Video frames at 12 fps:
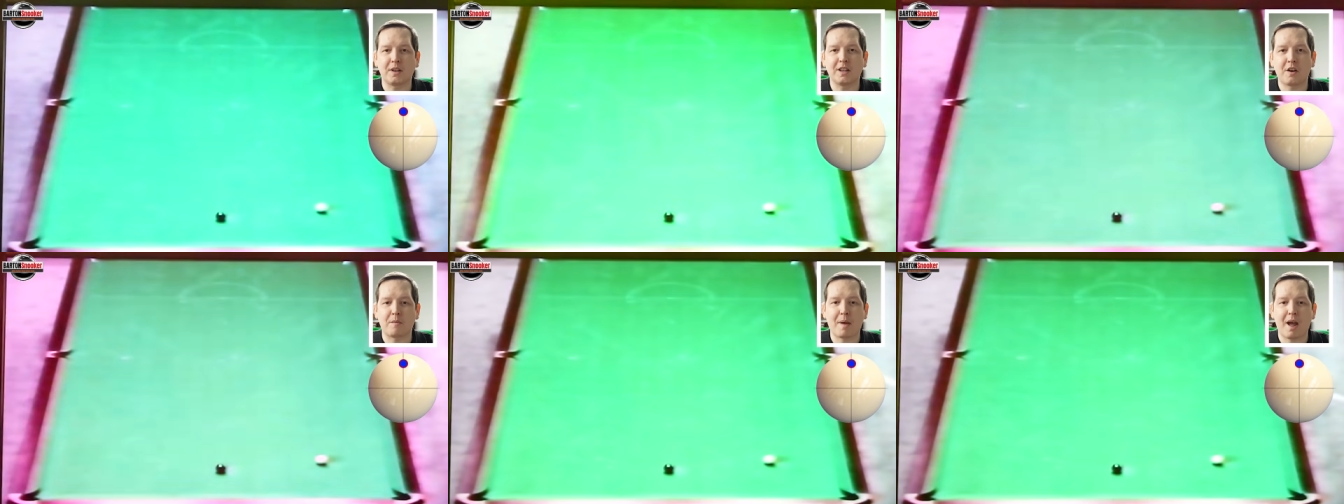with a
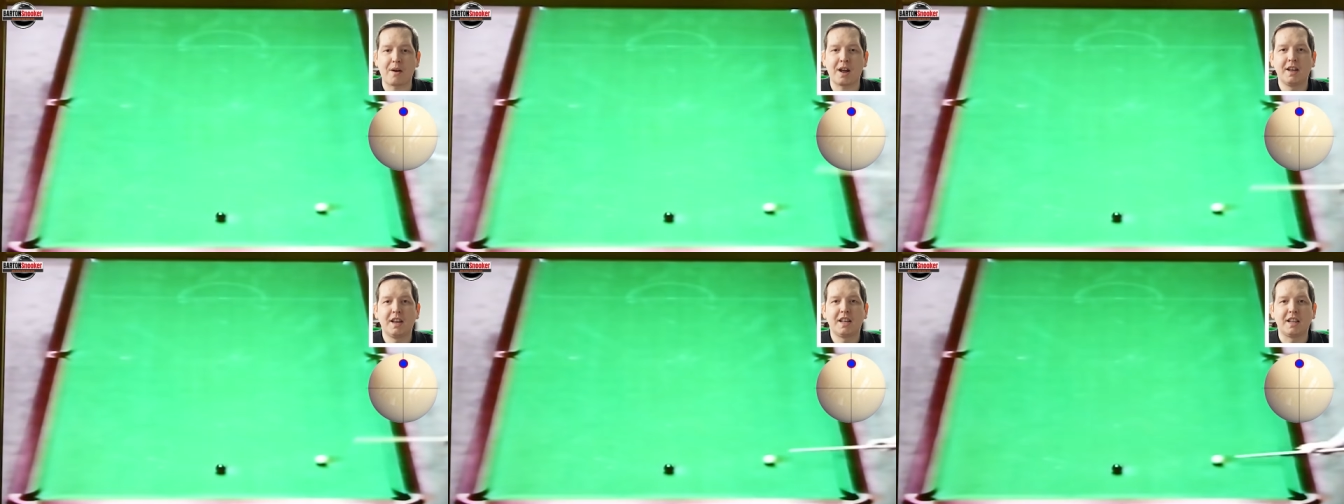lot of power,
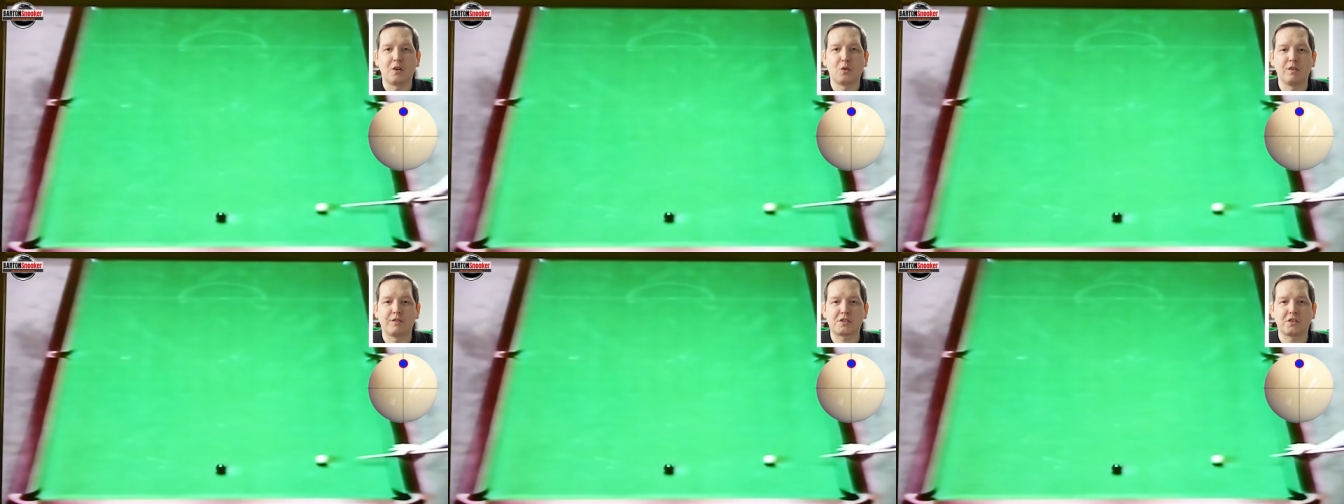and then
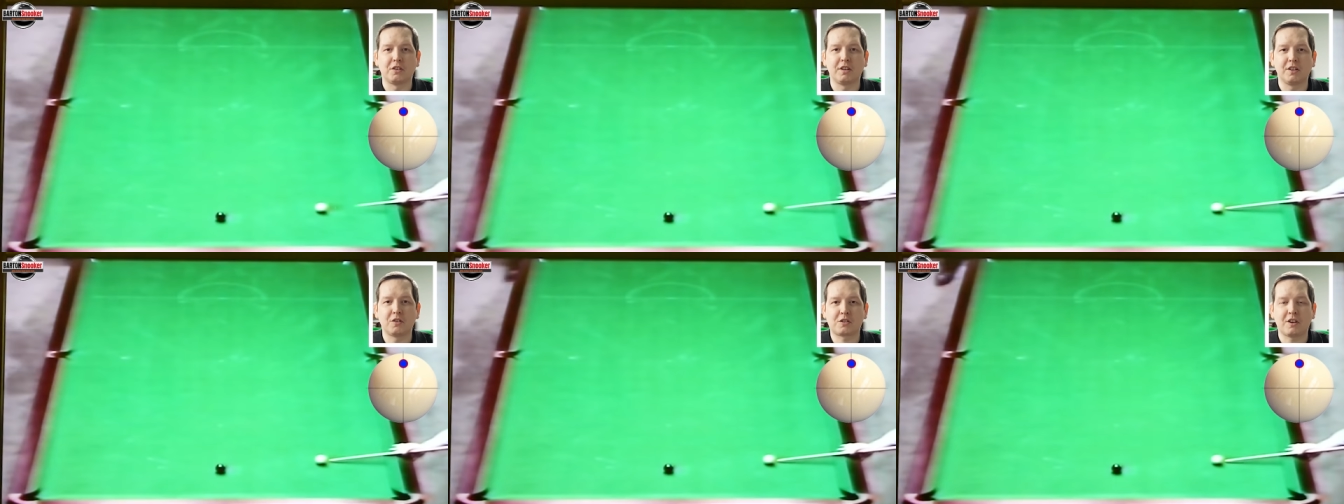all of a sudden
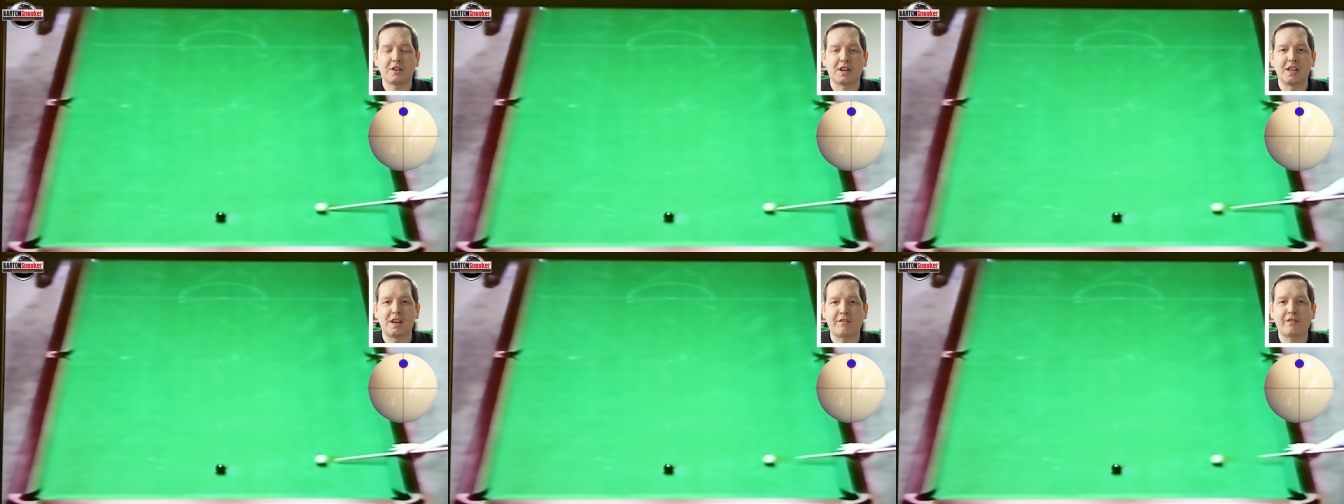it looks like
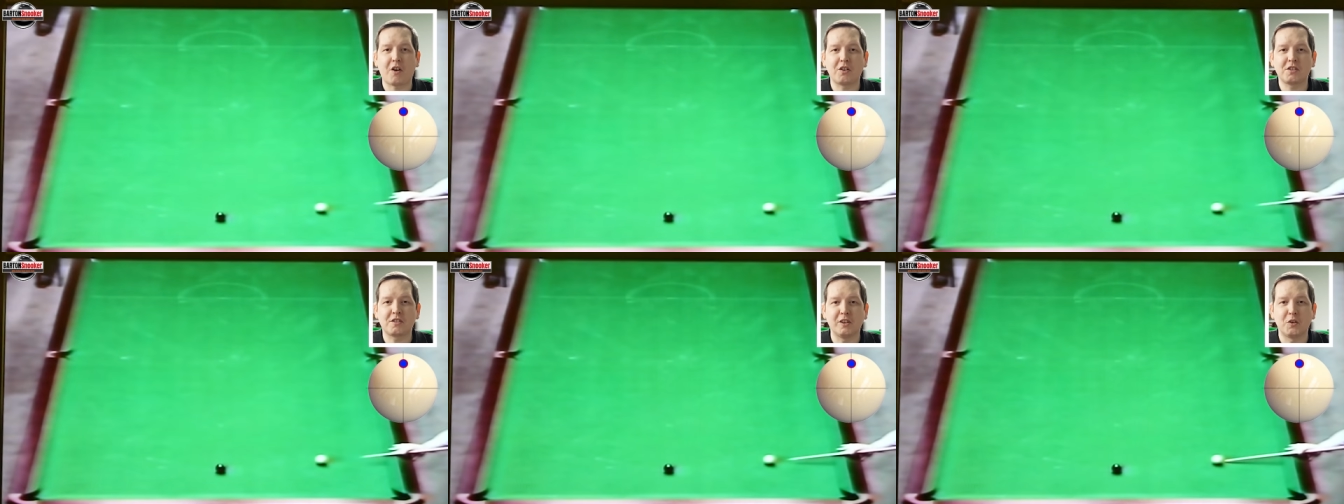it
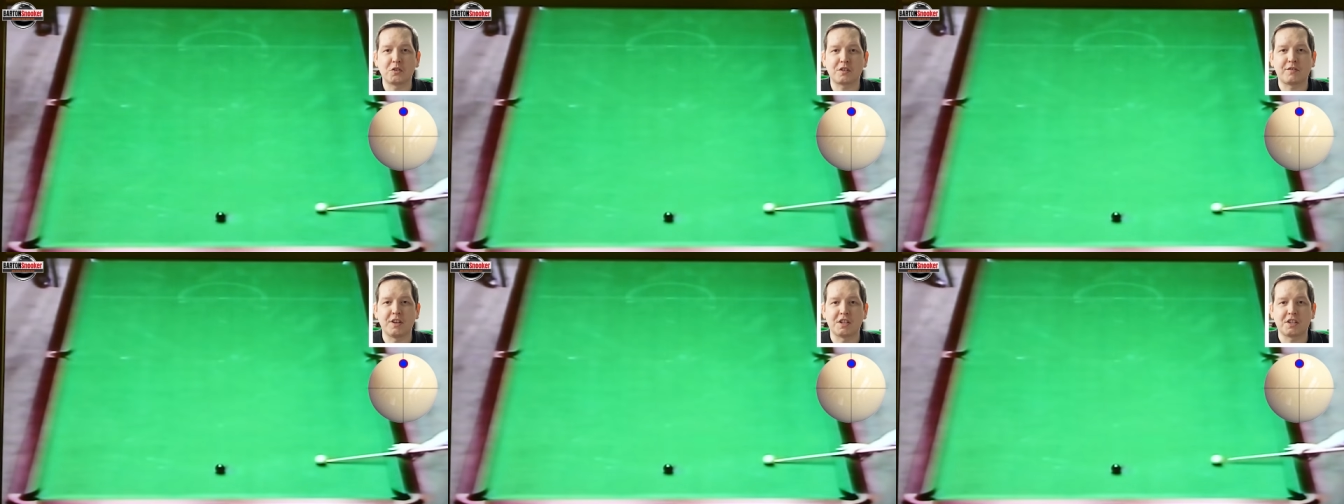defies the laws of
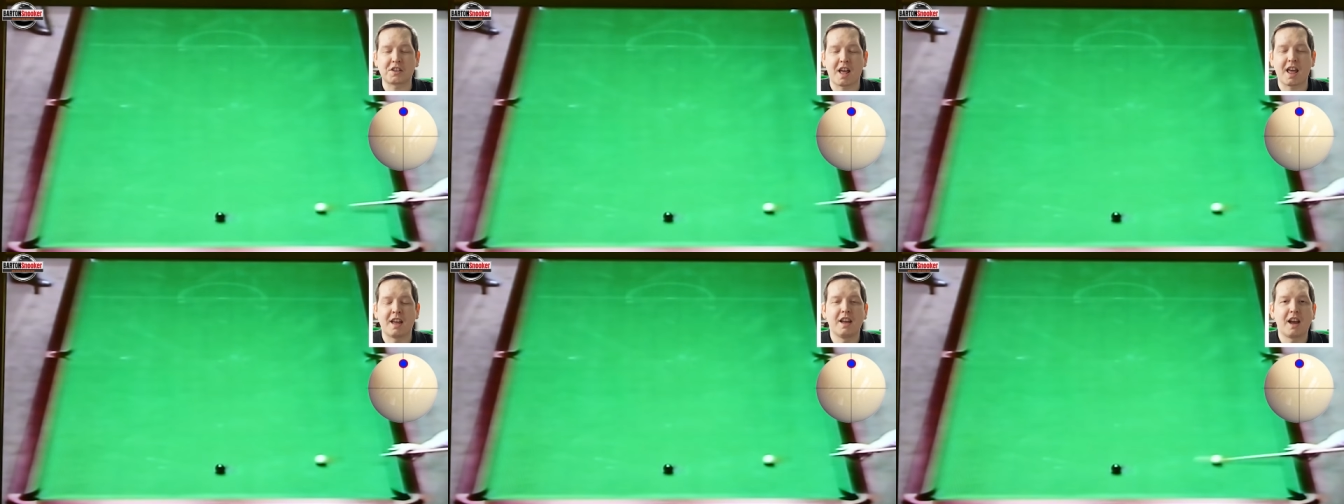physics
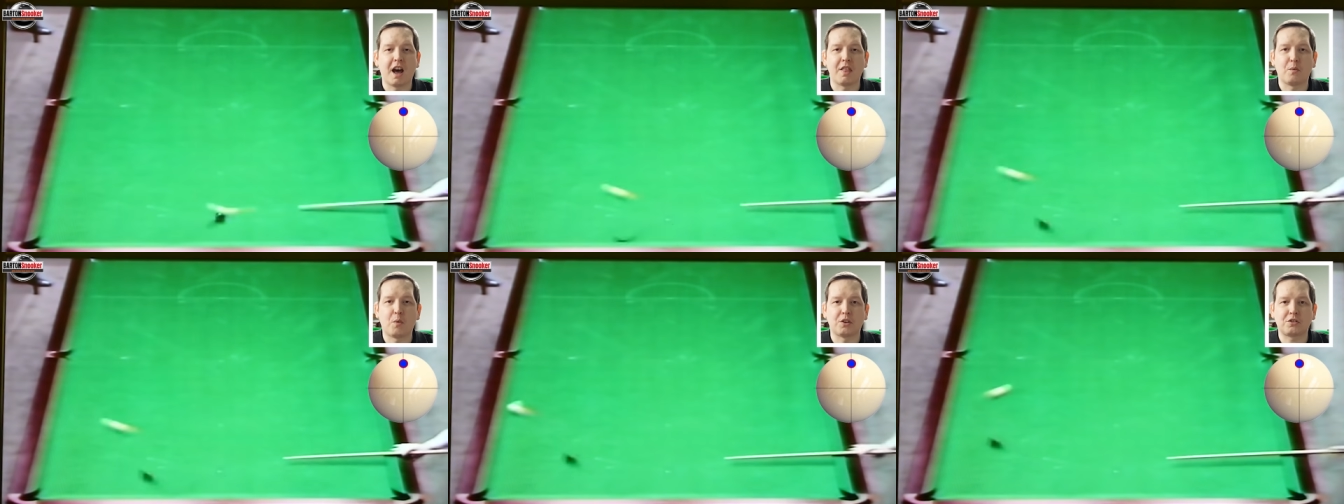there and
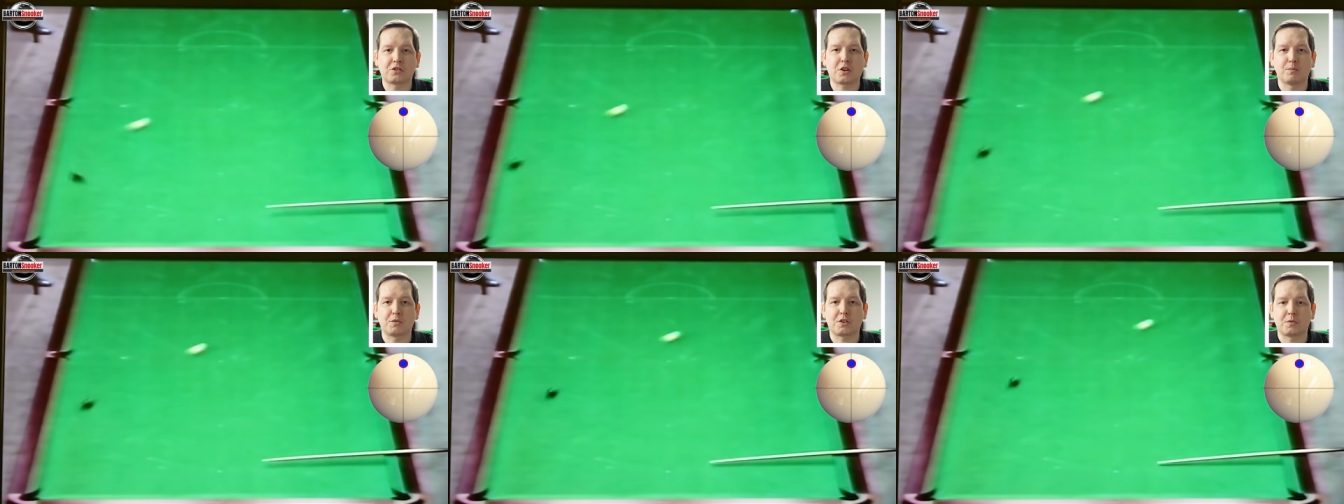the white just
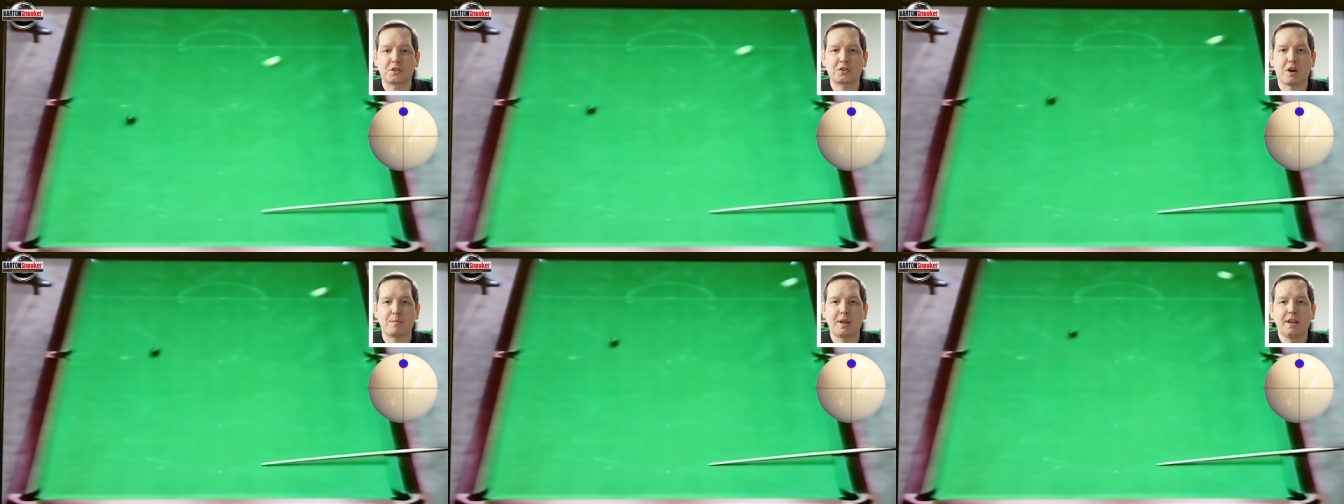comes to a
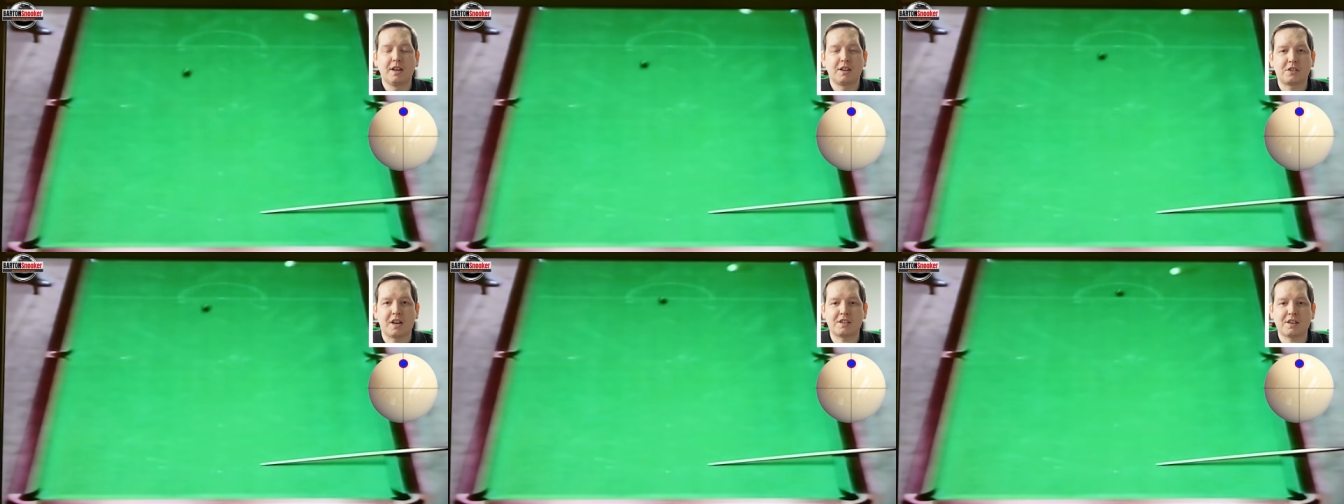stop.
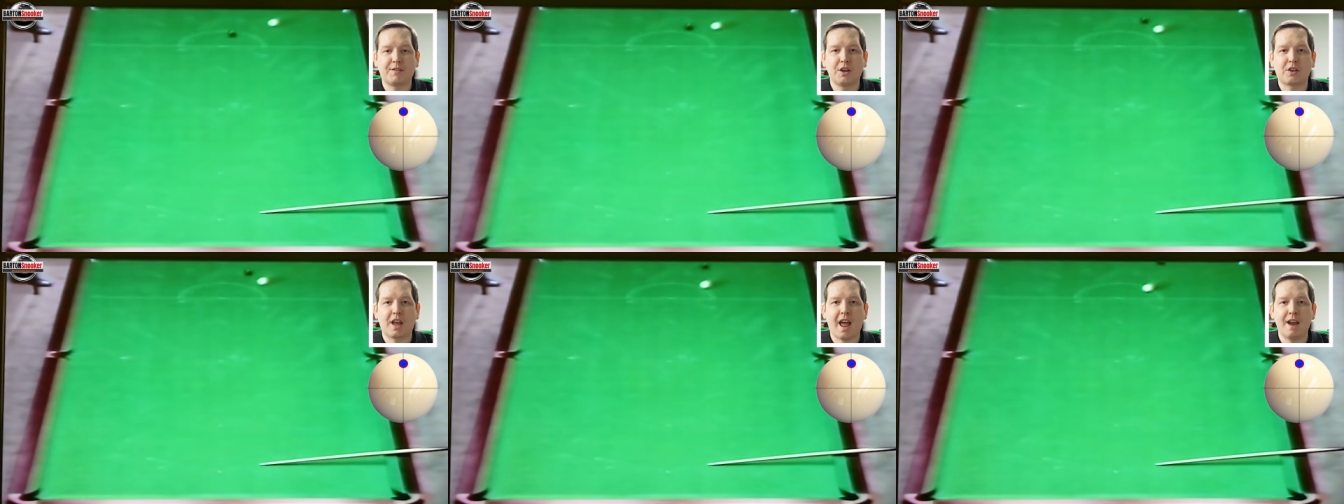So let's have a
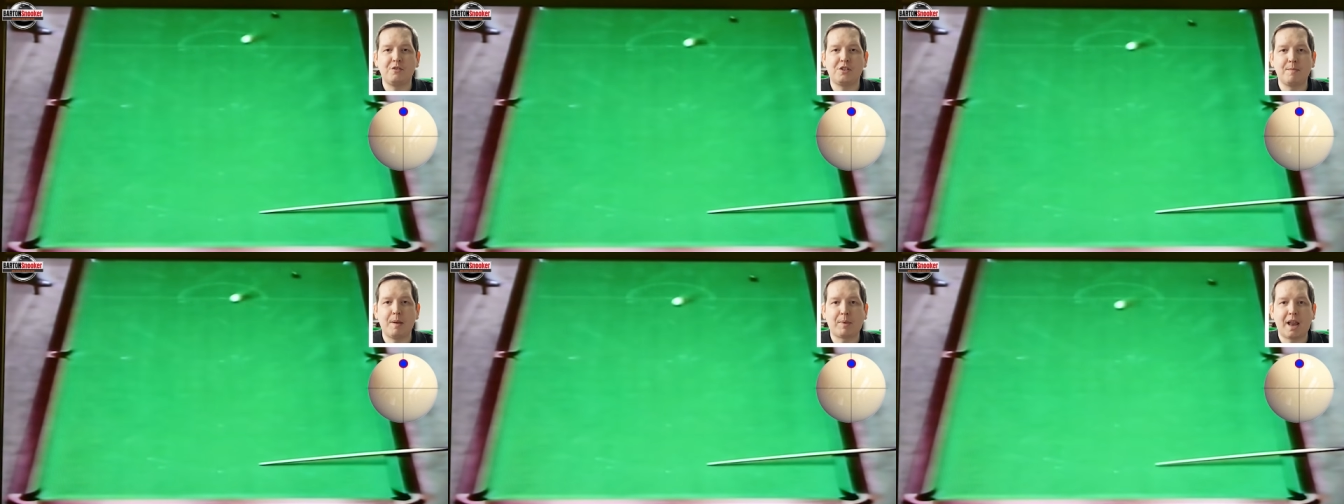look at how
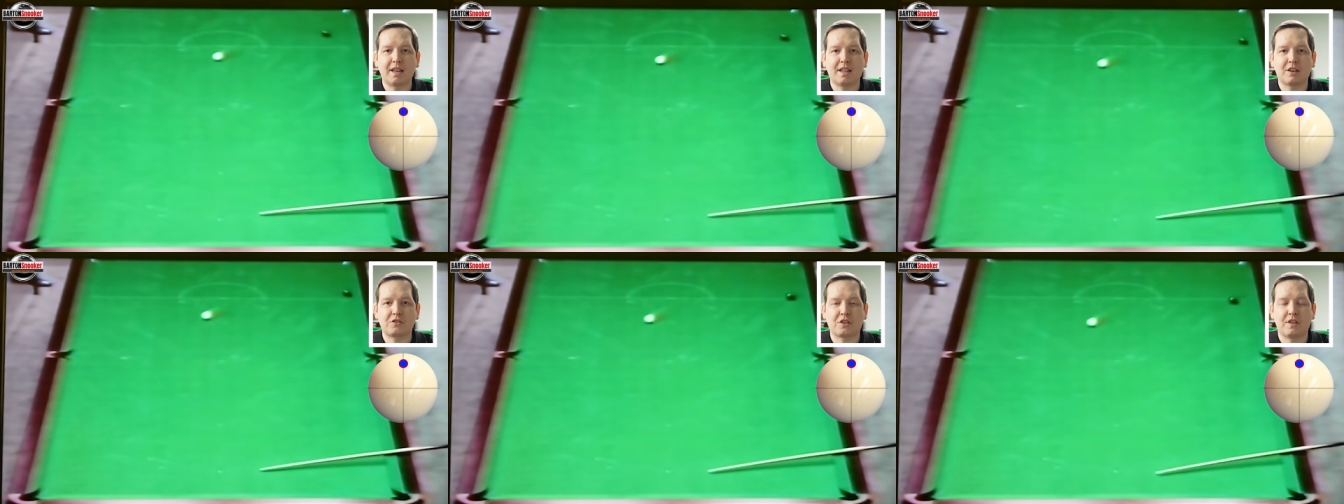Jimmy played
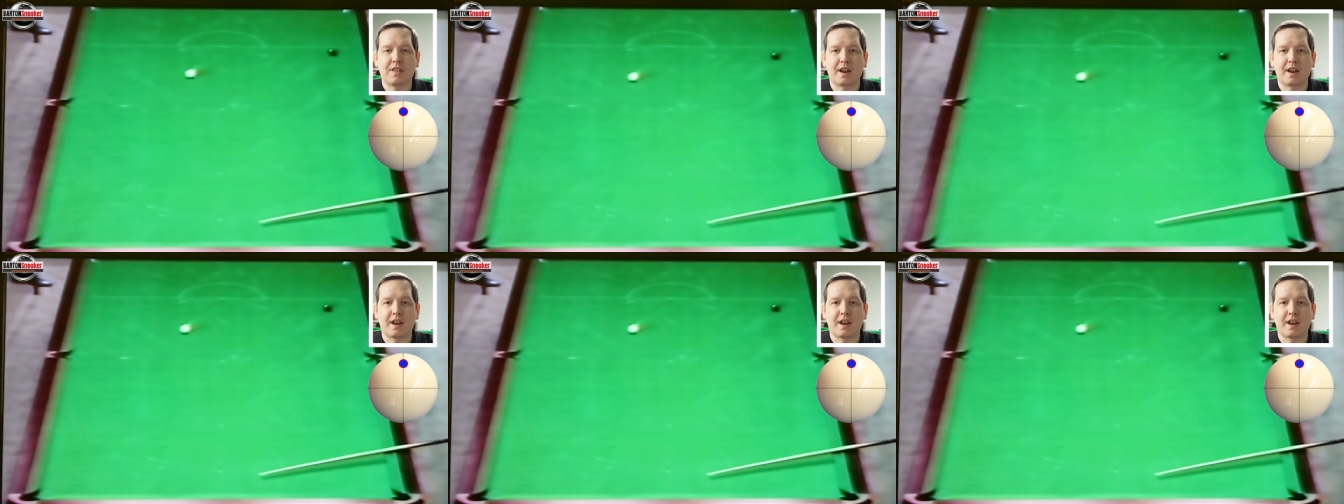that shot